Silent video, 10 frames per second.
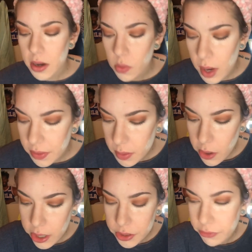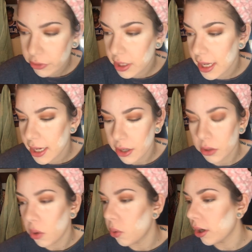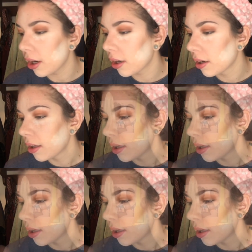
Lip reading: going to wet the brush for the inner corner.